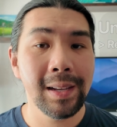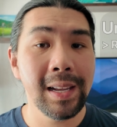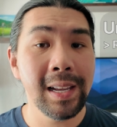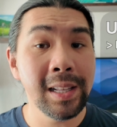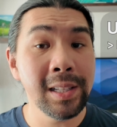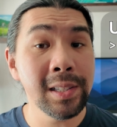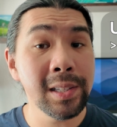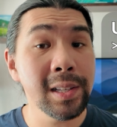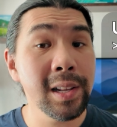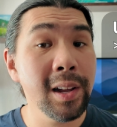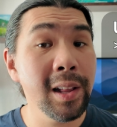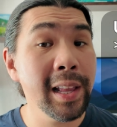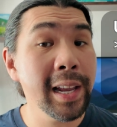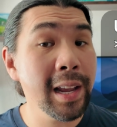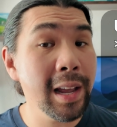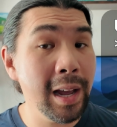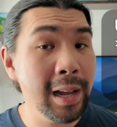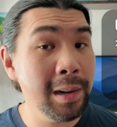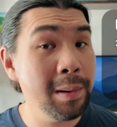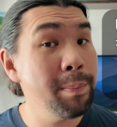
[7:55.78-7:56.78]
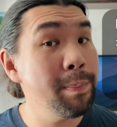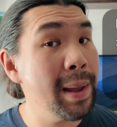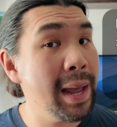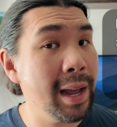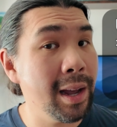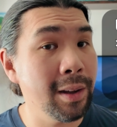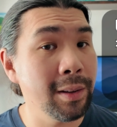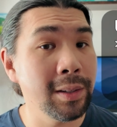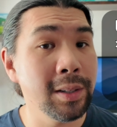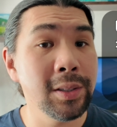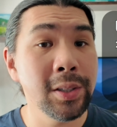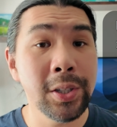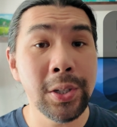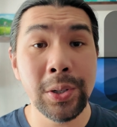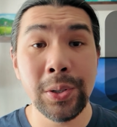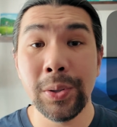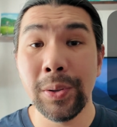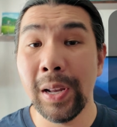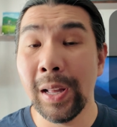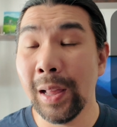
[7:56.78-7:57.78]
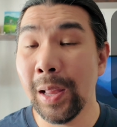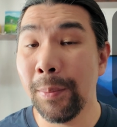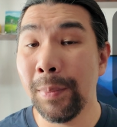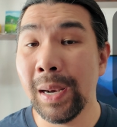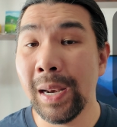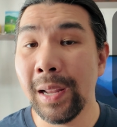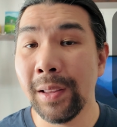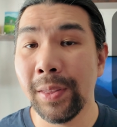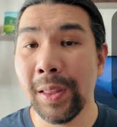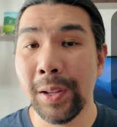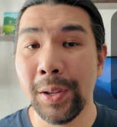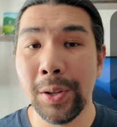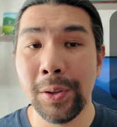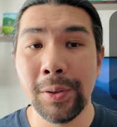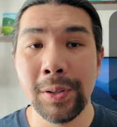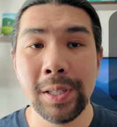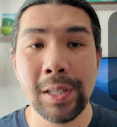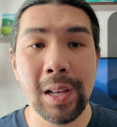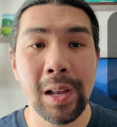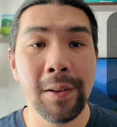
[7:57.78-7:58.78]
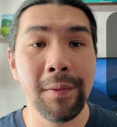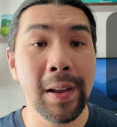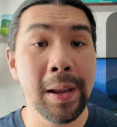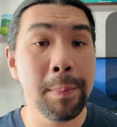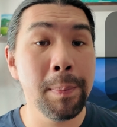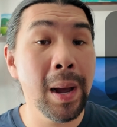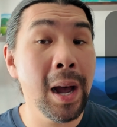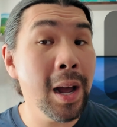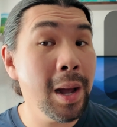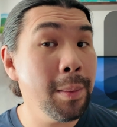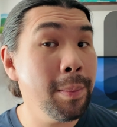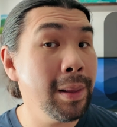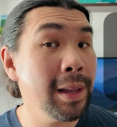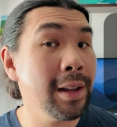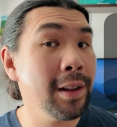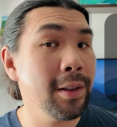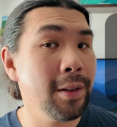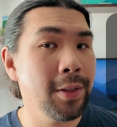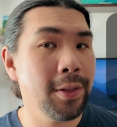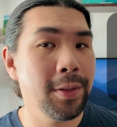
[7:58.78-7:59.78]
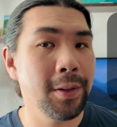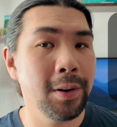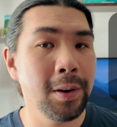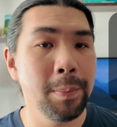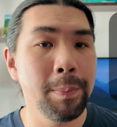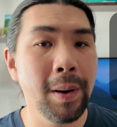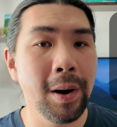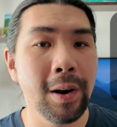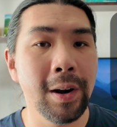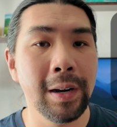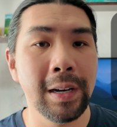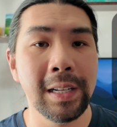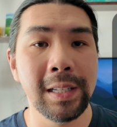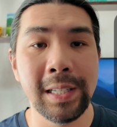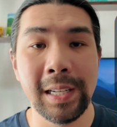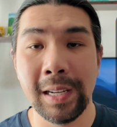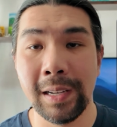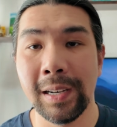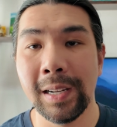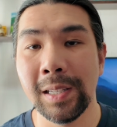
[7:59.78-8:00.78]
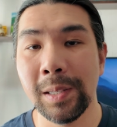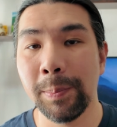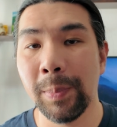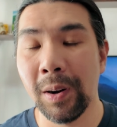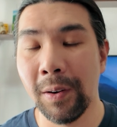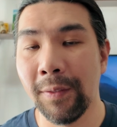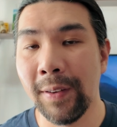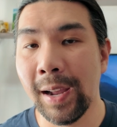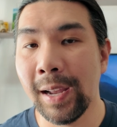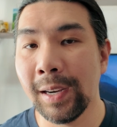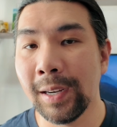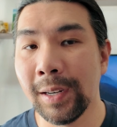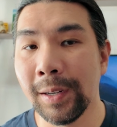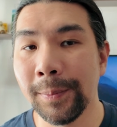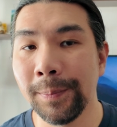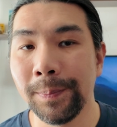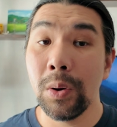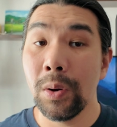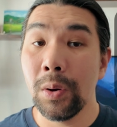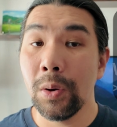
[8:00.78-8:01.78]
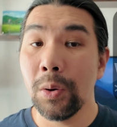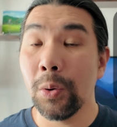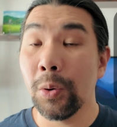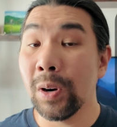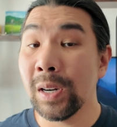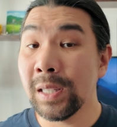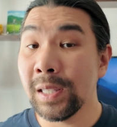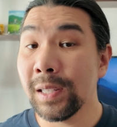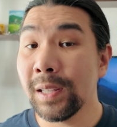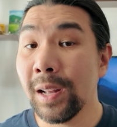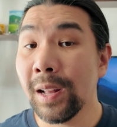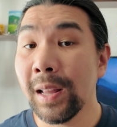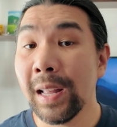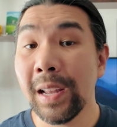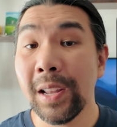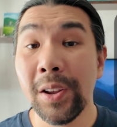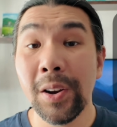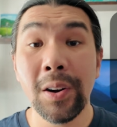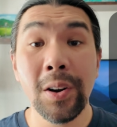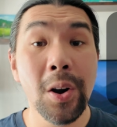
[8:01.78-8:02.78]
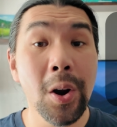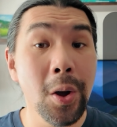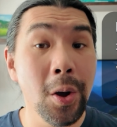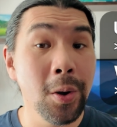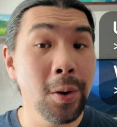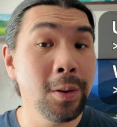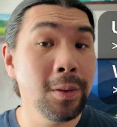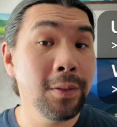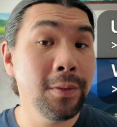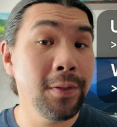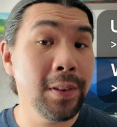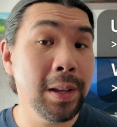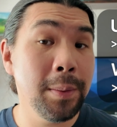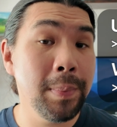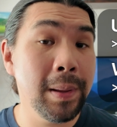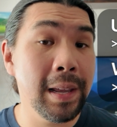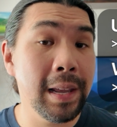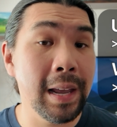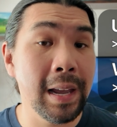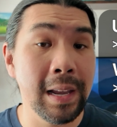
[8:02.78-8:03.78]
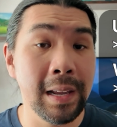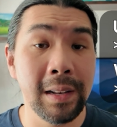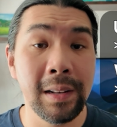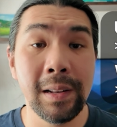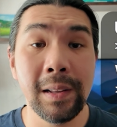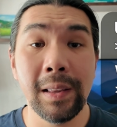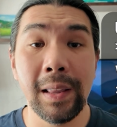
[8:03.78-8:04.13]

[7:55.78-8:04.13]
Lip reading: Installing Unbound to eliminate the use of a public third-party DNS provider, or installing your own VPN